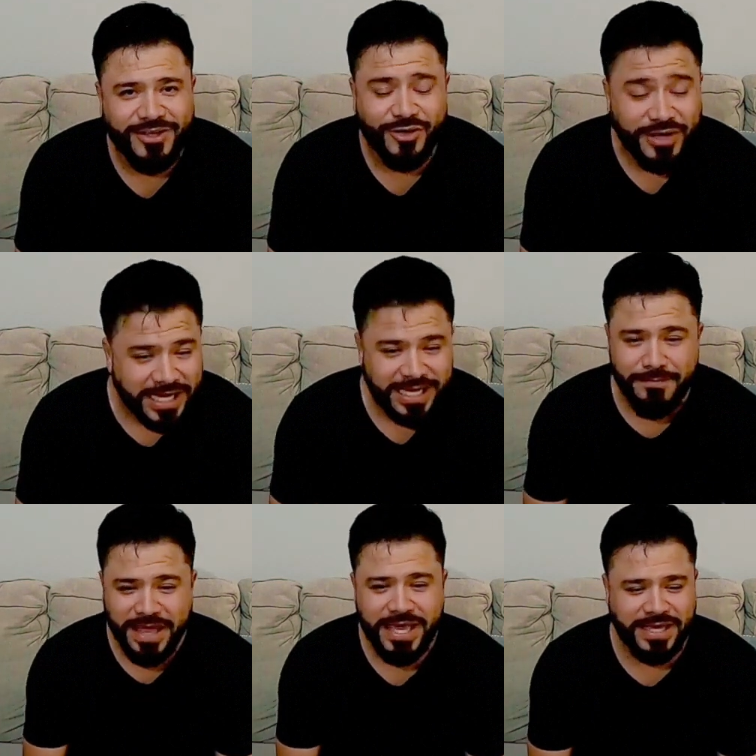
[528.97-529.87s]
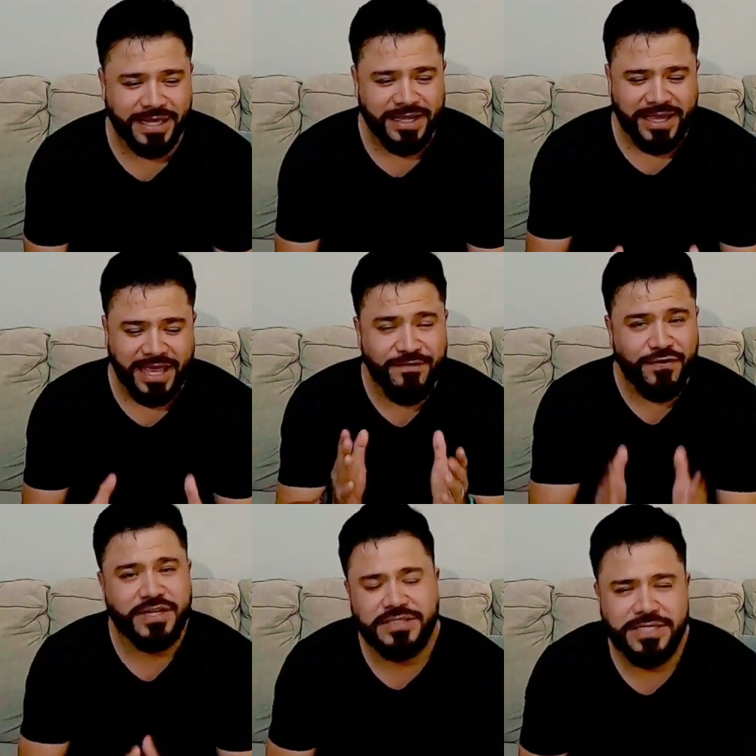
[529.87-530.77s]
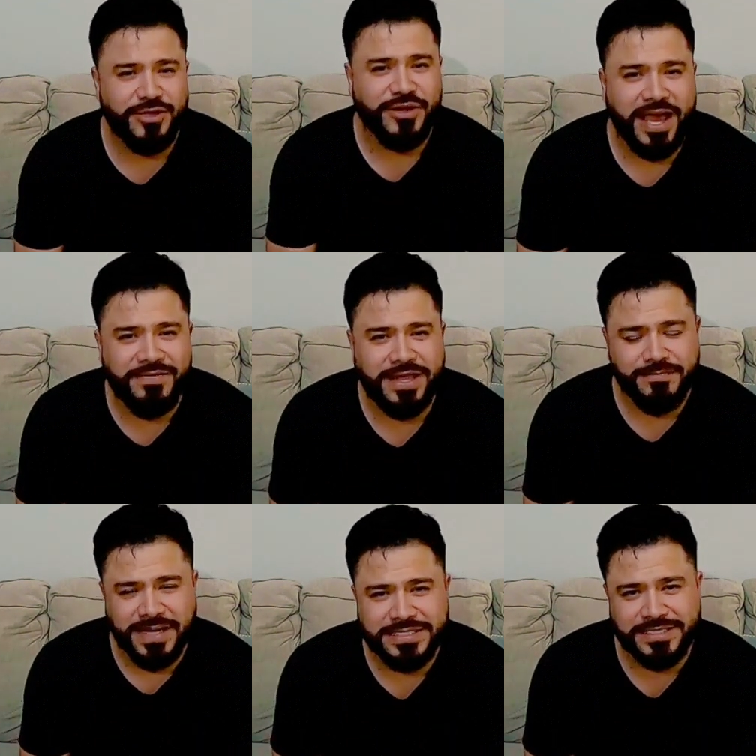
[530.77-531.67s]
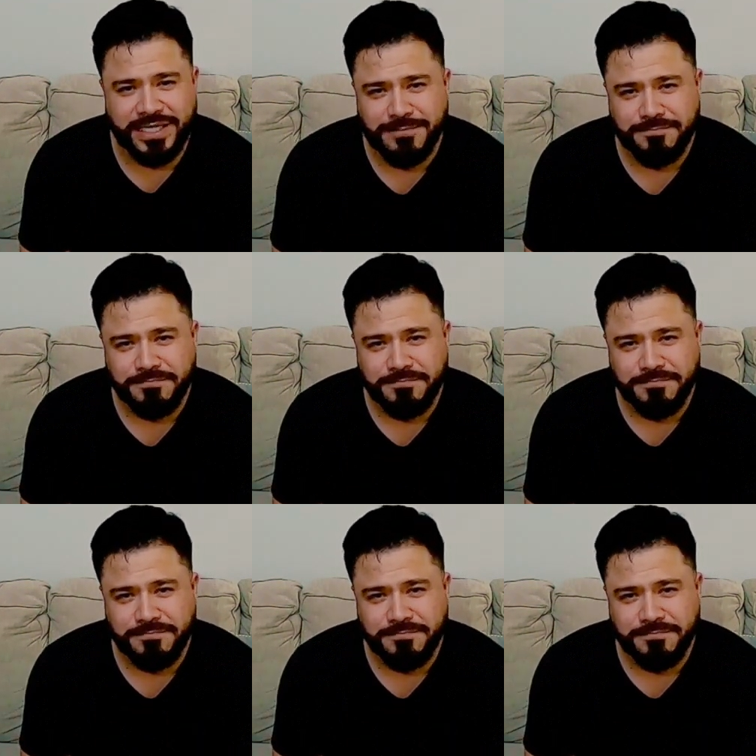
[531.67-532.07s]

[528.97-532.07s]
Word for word: You're not gonna make it if you continue to have that mindset.